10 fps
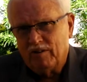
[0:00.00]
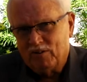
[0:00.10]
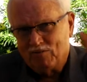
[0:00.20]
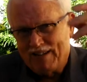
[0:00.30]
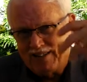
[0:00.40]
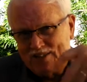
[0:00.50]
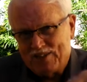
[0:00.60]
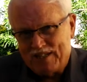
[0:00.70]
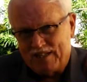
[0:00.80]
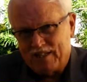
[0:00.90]
the Red
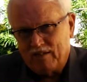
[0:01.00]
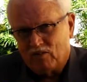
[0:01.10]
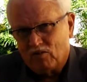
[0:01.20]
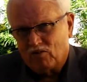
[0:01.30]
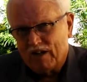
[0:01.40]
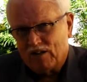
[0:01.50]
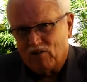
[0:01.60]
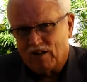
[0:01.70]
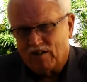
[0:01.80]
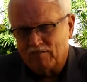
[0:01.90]
Sea on dry
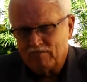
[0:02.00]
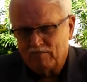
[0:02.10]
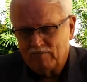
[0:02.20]
ground,